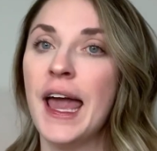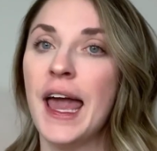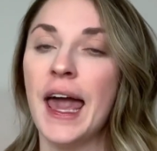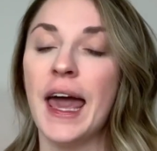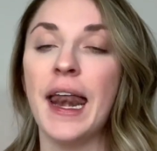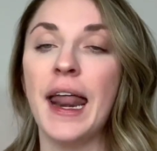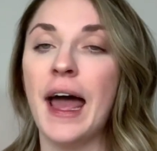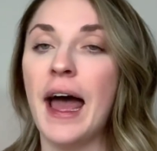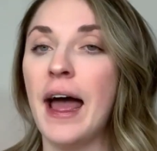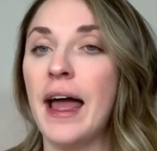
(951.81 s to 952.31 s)

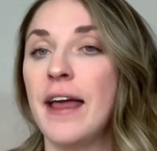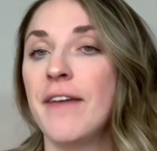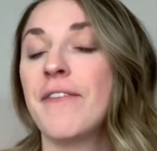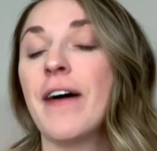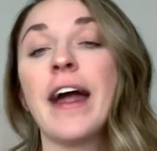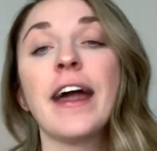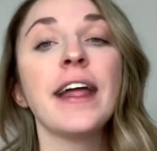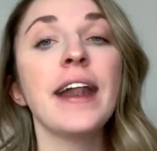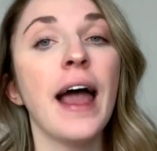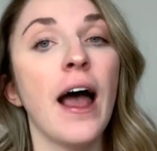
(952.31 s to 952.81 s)
And if
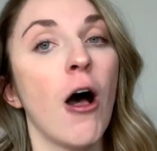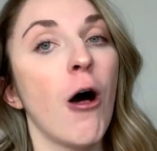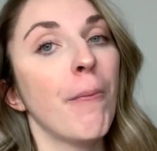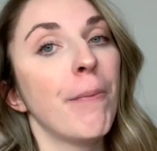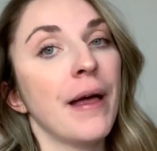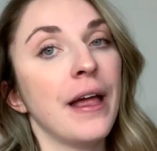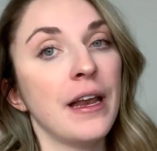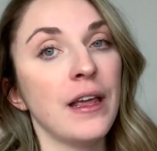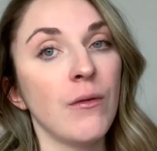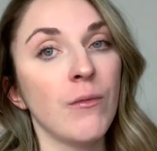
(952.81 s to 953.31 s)
I can help
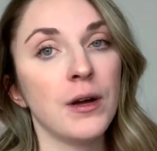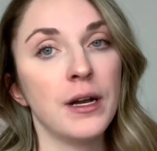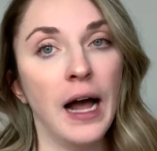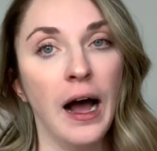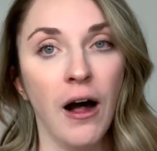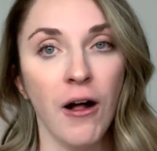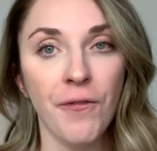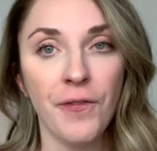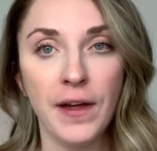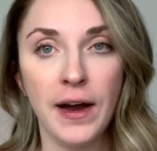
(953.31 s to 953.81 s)
anyone
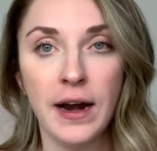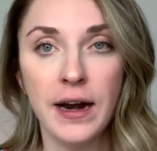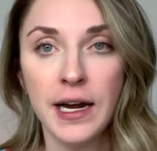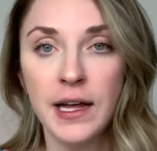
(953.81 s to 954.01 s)
out there,